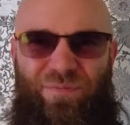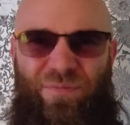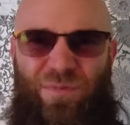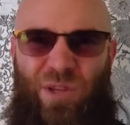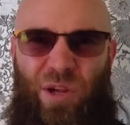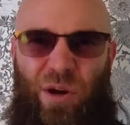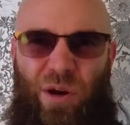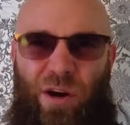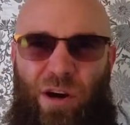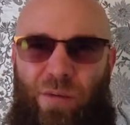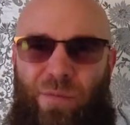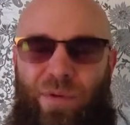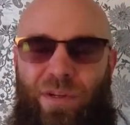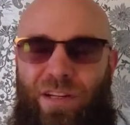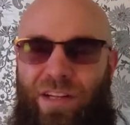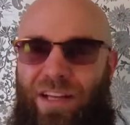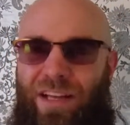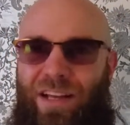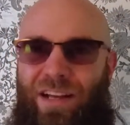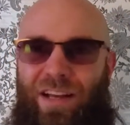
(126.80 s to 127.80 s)
term,
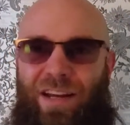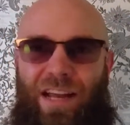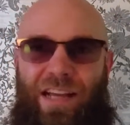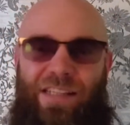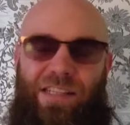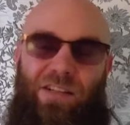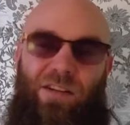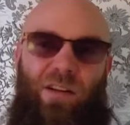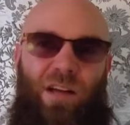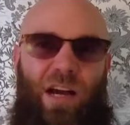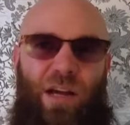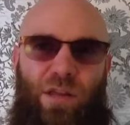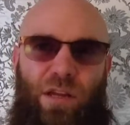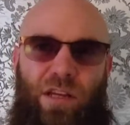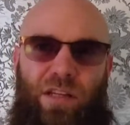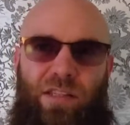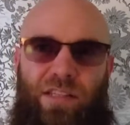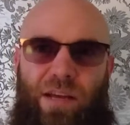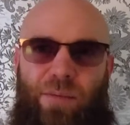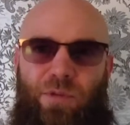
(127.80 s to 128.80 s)
classical, I think
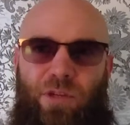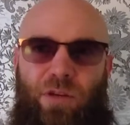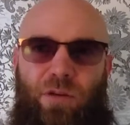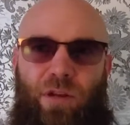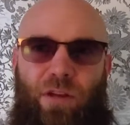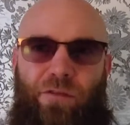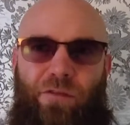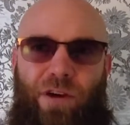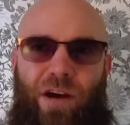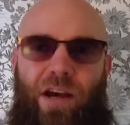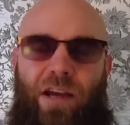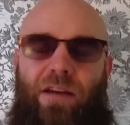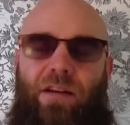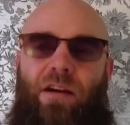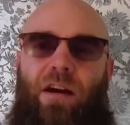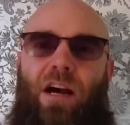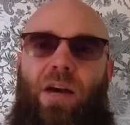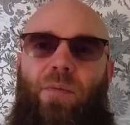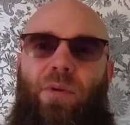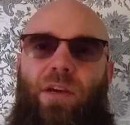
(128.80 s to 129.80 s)
it's absolutely fine.
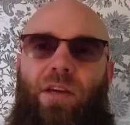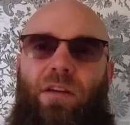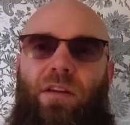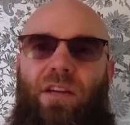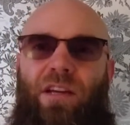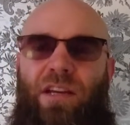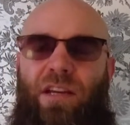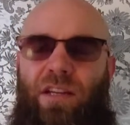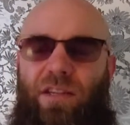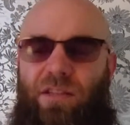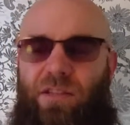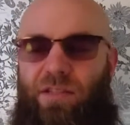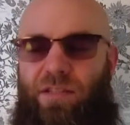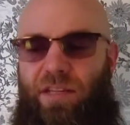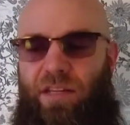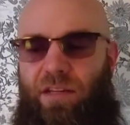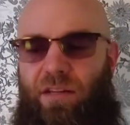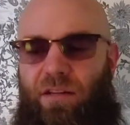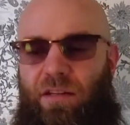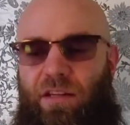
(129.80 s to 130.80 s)
I mean,
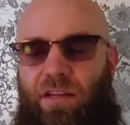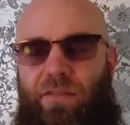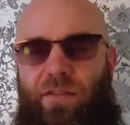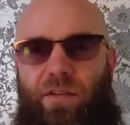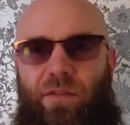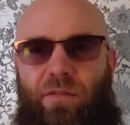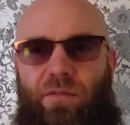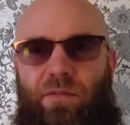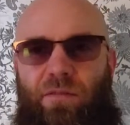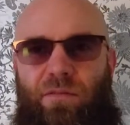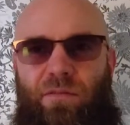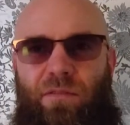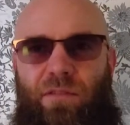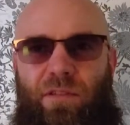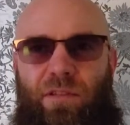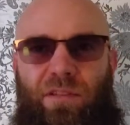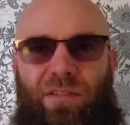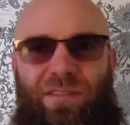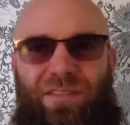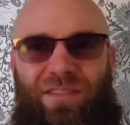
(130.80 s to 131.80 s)
still even,
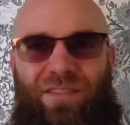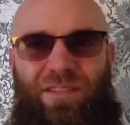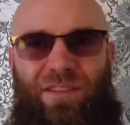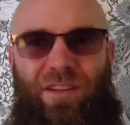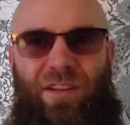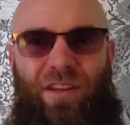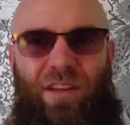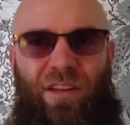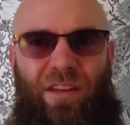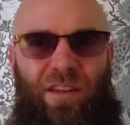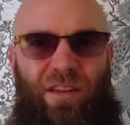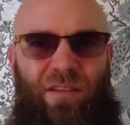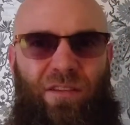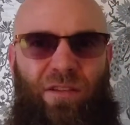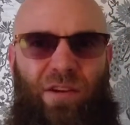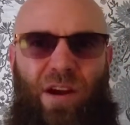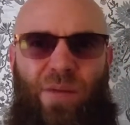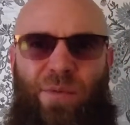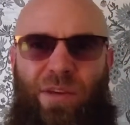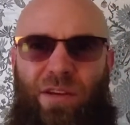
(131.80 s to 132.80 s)

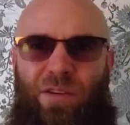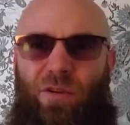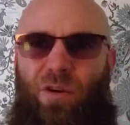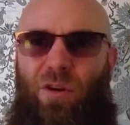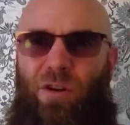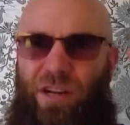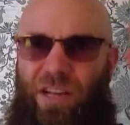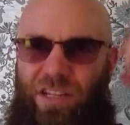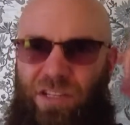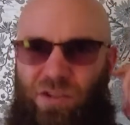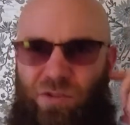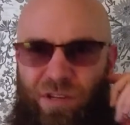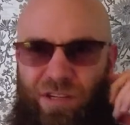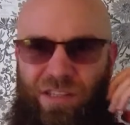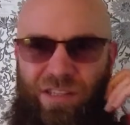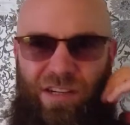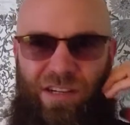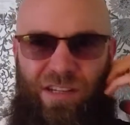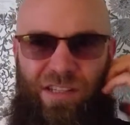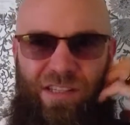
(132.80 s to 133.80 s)
I mean,
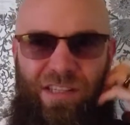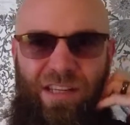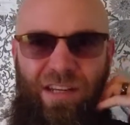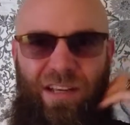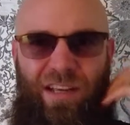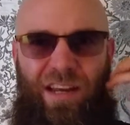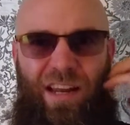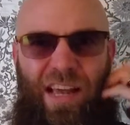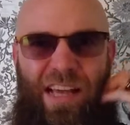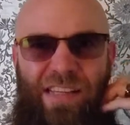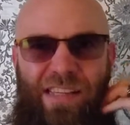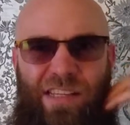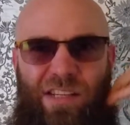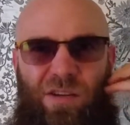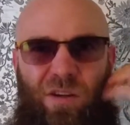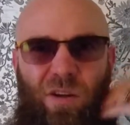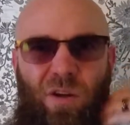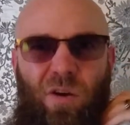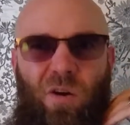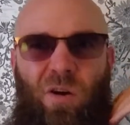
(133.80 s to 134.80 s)
orchestras are still
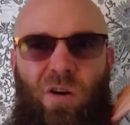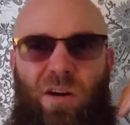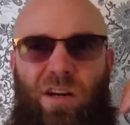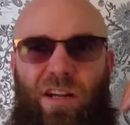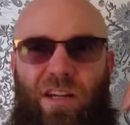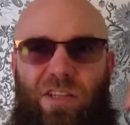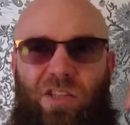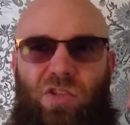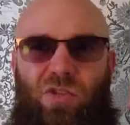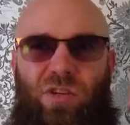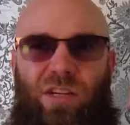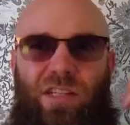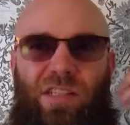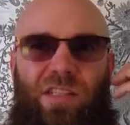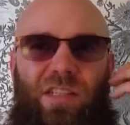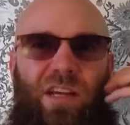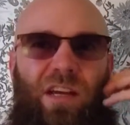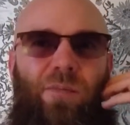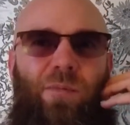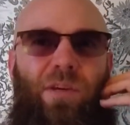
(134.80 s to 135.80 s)
classical
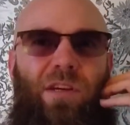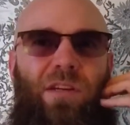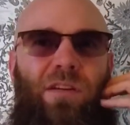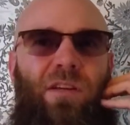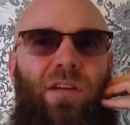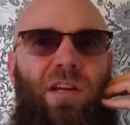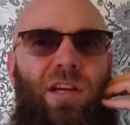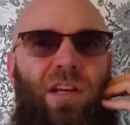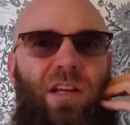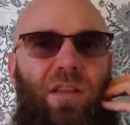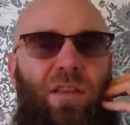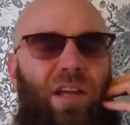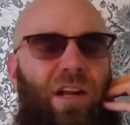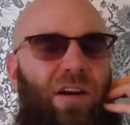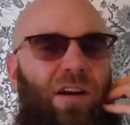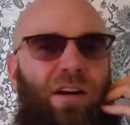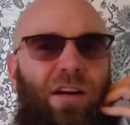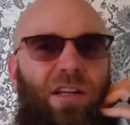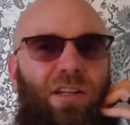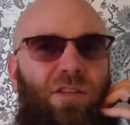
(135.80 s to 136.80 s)
orchestras. I mean, there
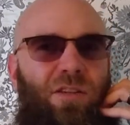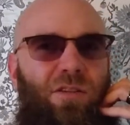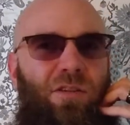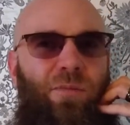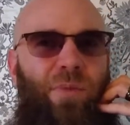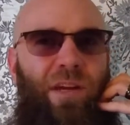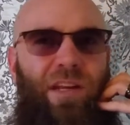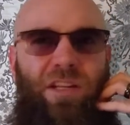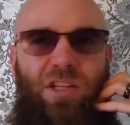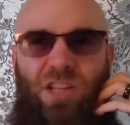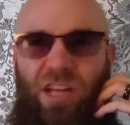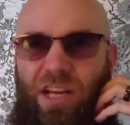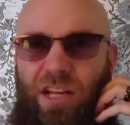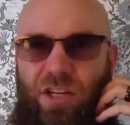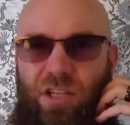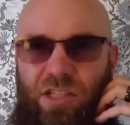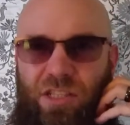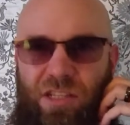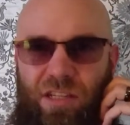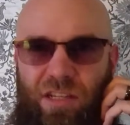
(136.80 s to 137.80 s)
aren't too many
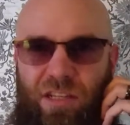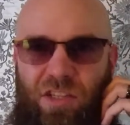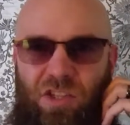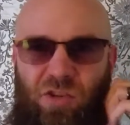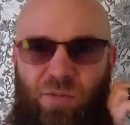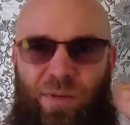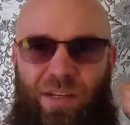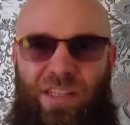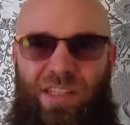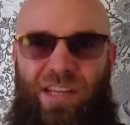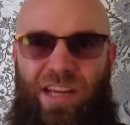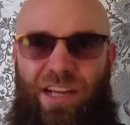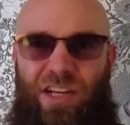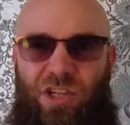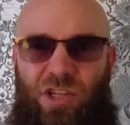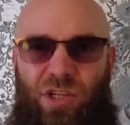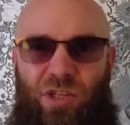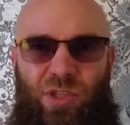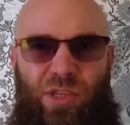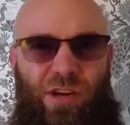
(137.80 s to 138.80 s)
changes in
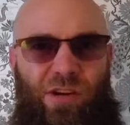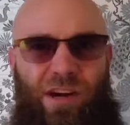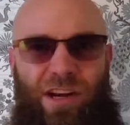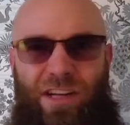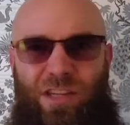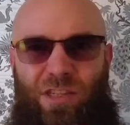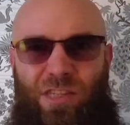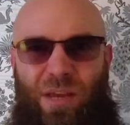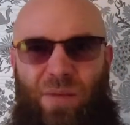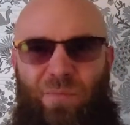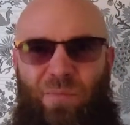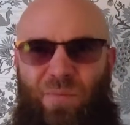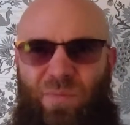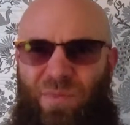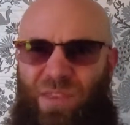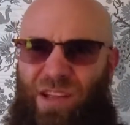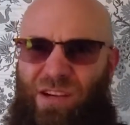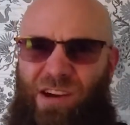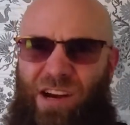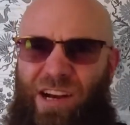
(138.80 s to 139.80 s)
instrumentations.
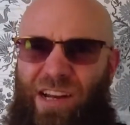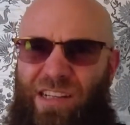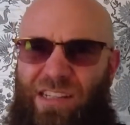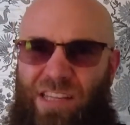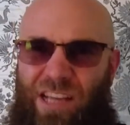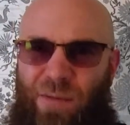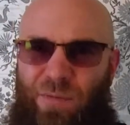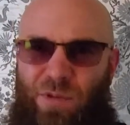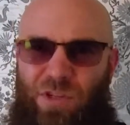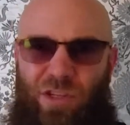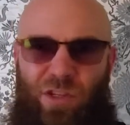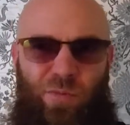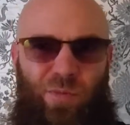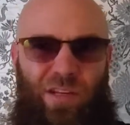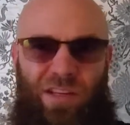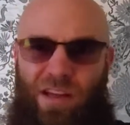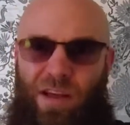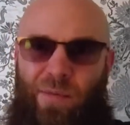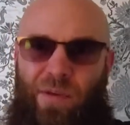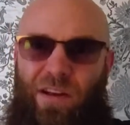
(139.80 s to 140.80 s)
There are exceptions,
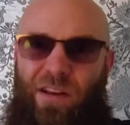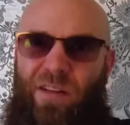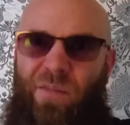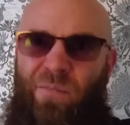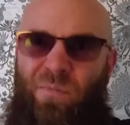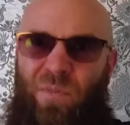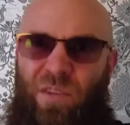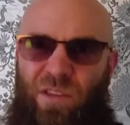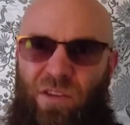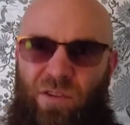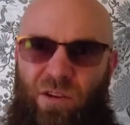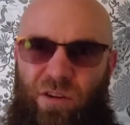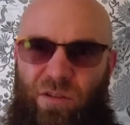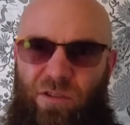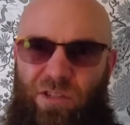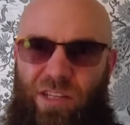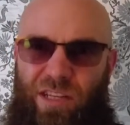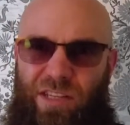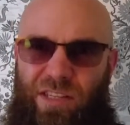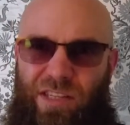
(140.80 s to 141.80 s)
but I mean, you don't see